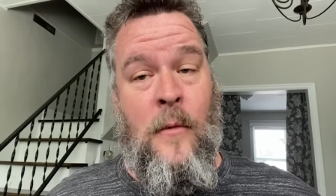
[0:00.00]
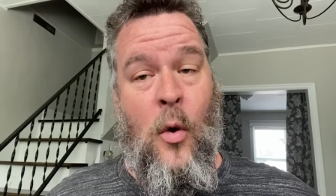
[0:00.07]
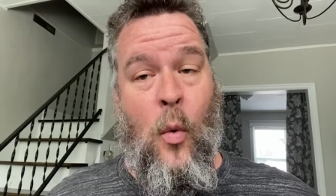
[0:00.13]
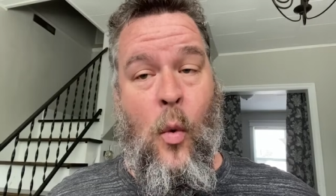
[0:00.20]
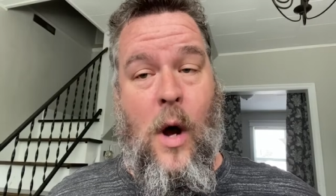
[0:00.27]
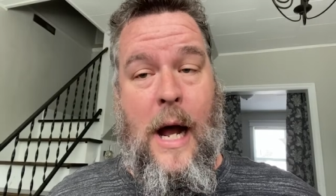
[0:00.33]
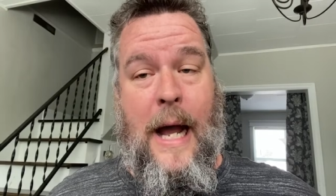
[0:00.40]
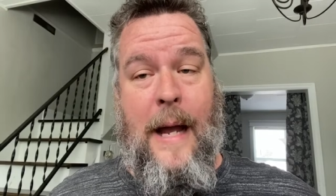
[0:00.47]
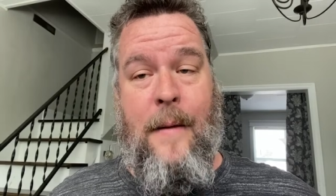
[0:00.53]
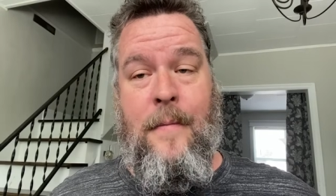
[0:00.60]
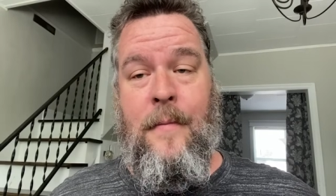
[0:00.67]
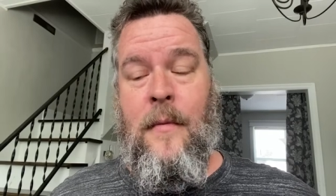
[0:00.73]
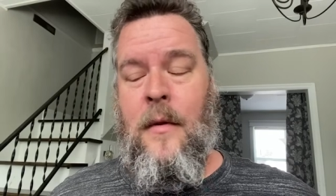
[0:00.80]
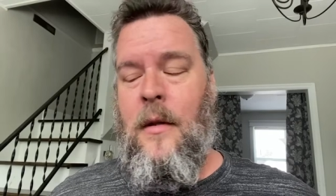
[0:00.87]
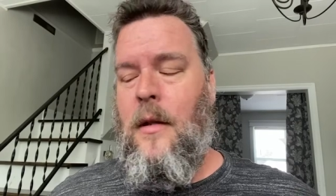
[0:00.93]
Why?
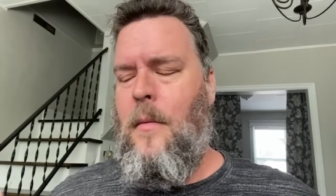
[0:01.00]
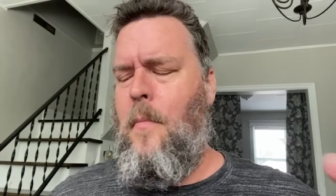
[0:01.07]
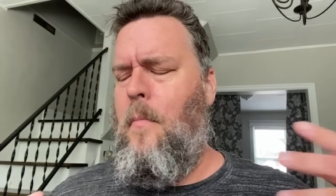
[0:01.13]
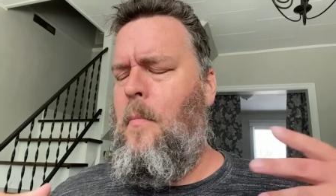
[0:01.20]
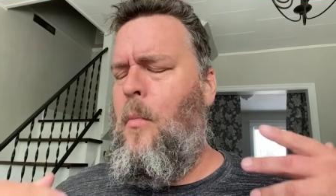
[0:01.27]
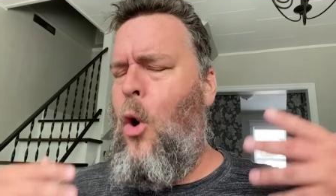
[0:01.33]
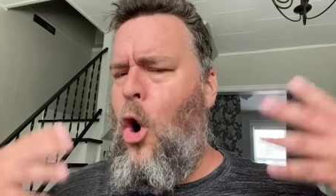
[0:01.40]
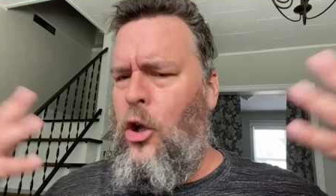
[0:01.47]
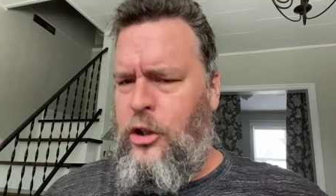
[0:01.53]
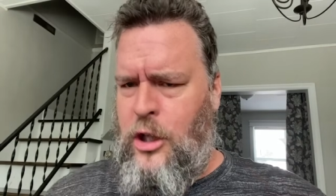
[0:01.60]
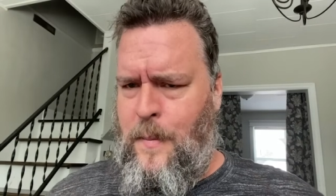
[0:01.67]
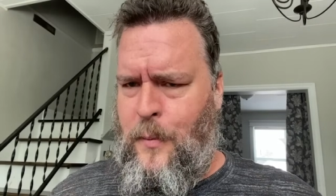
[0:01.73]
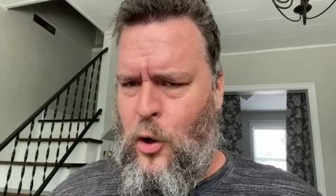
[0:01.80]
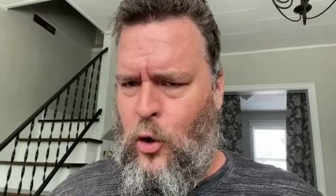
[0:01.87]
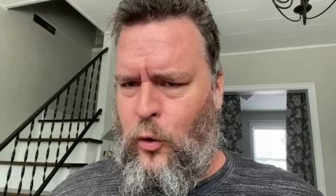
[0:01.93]

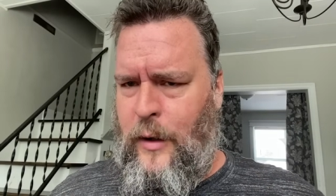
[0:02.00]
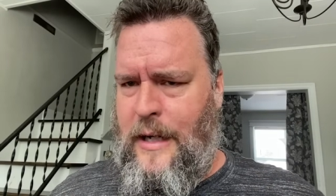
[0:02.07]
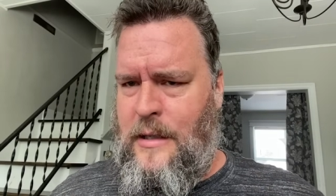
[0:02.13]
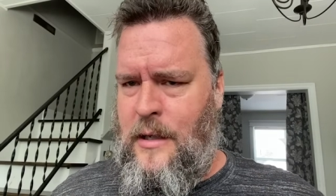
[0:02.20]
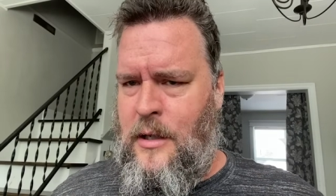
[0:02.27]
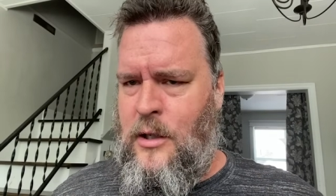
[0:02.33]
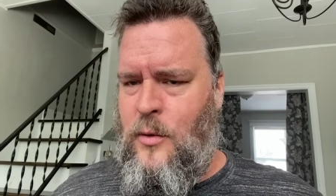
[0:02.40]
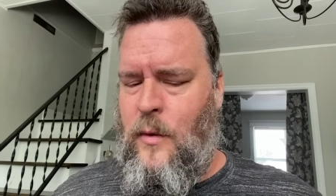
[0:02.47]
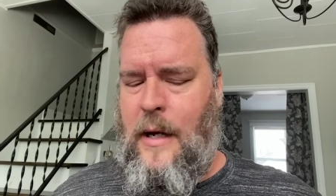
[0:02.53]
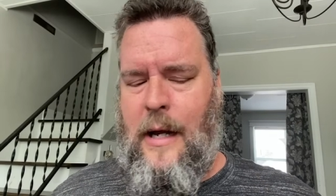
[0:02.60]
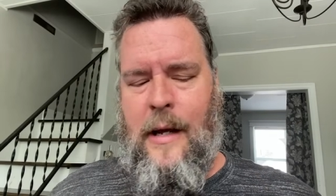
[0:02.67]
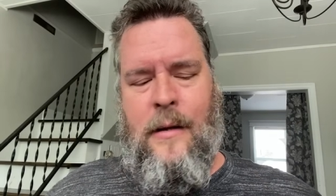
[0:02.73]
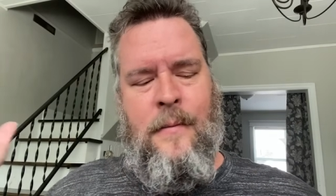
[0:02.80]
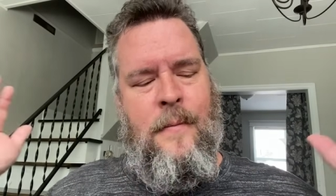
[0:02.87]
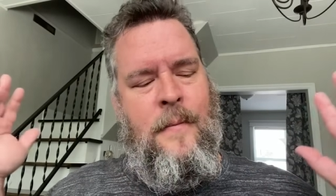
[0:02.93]
multiple reasons
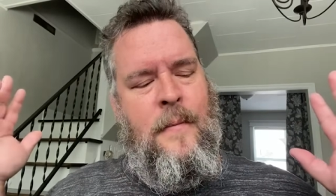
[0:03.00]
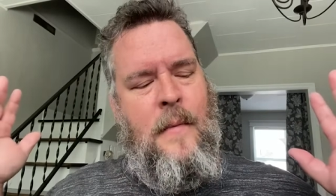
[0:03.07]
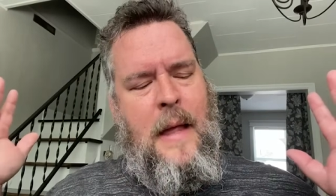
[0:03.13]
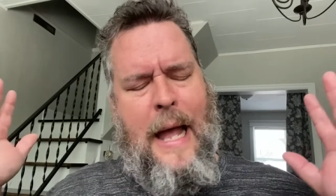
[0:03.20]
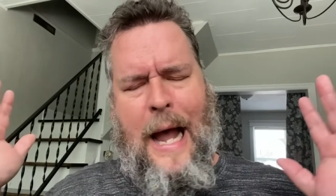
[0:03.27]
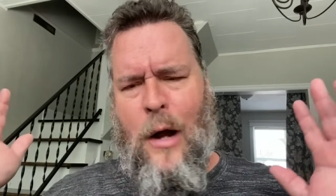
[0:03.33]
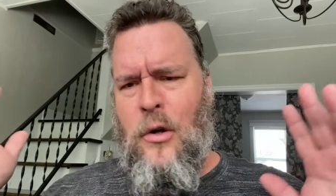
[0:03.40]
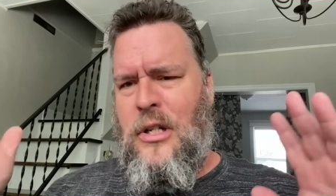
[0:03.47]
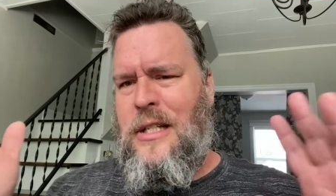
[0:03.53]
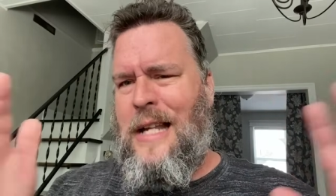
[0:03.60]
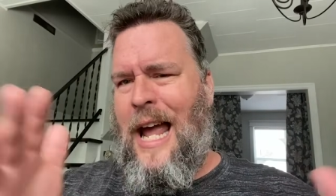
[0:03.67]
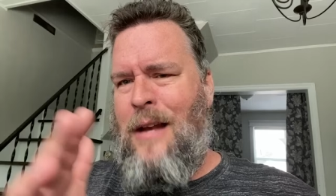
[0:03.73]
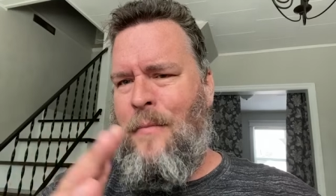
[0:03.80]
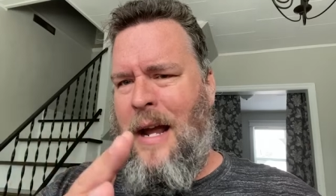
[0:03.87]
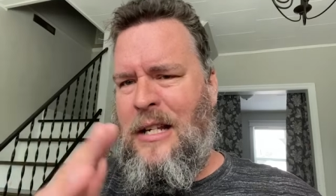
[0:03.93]
why
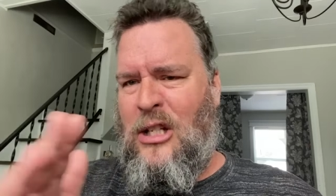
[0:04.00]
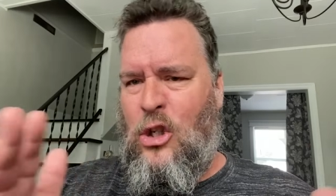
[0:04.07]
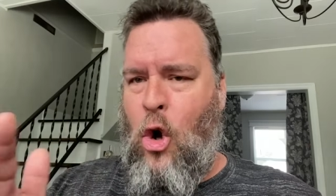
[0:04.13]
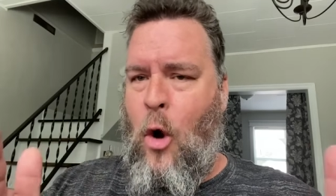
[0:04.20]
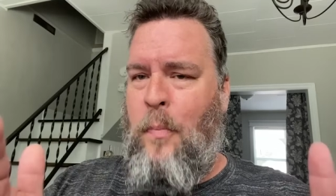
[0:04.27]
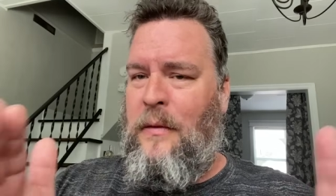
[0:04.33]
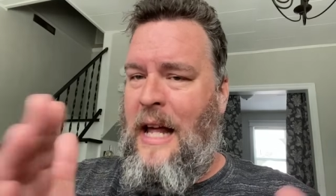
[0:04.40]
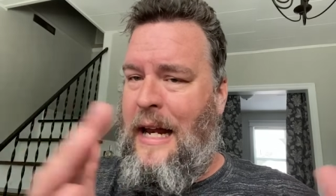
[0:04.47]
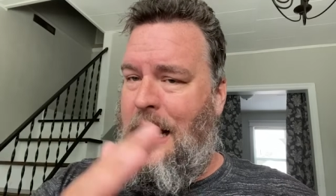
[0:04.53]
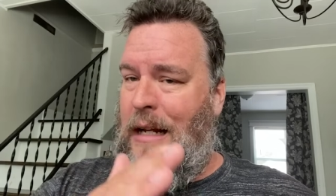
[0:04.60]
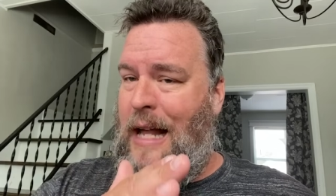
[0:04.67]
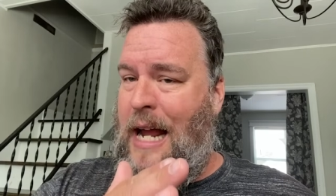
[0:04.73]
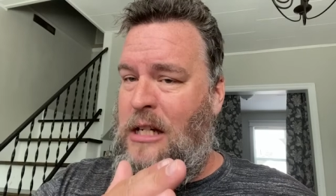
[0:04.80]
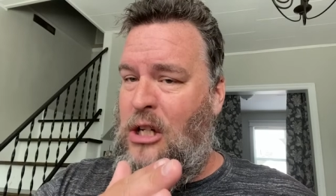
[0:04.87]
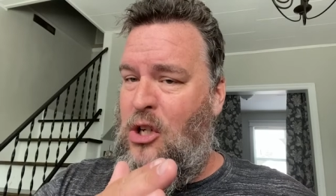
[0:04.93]
outside my scope lane and
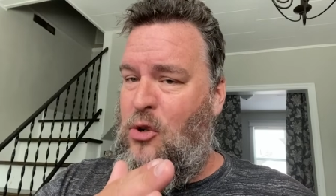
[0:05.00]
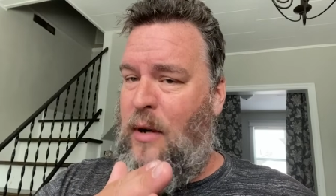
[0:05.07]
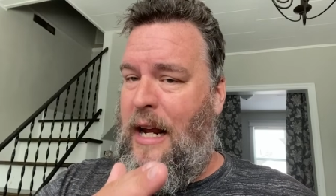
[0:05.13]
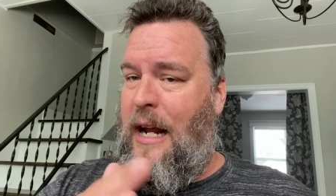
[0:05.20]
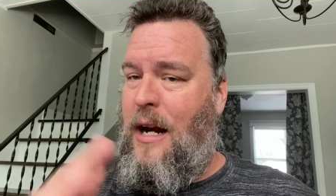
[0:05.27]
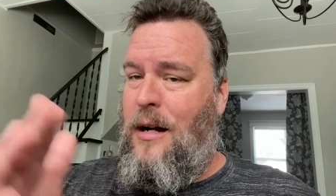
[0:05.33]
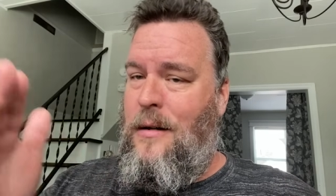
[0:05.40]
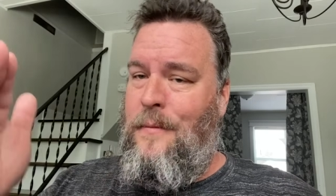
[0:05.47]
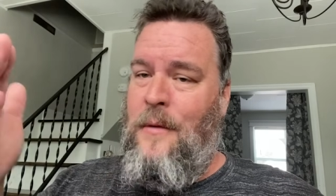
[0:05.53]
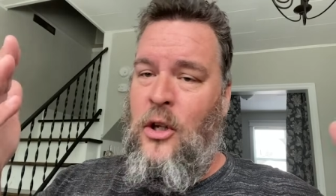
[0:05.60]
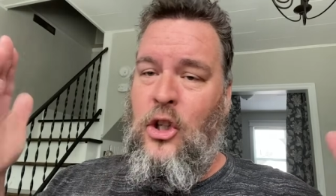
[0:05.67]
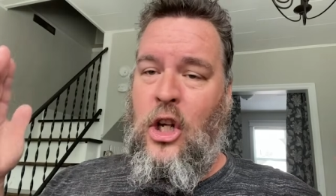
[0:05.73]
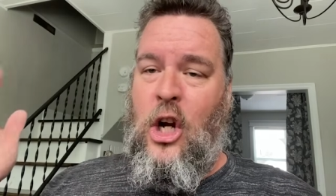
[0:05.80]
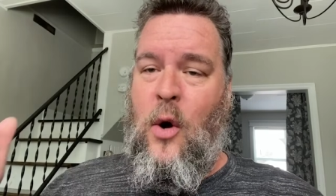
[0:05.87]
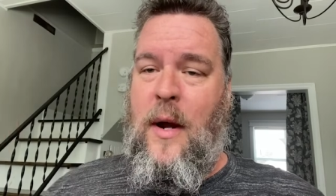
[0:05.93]
licensure here
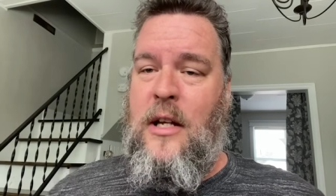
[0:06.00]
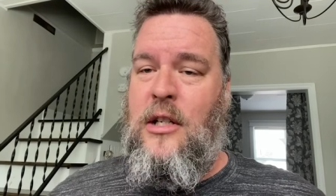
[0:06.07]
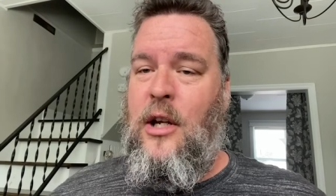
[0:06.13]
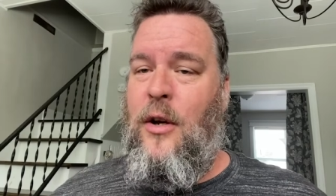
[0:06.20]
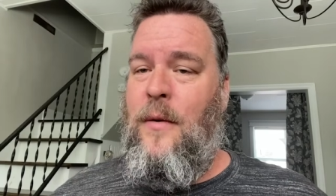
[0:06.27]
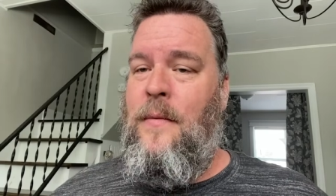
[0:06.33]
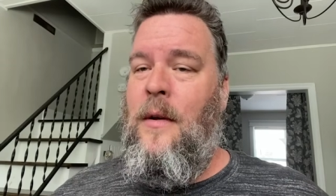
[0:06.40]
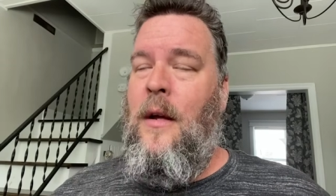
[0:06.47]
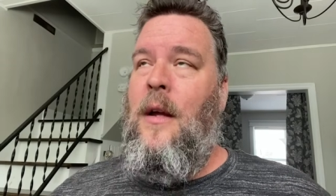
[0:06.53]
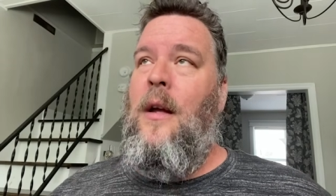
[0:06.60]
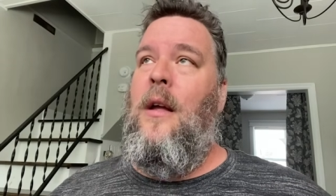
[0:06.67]
to go into.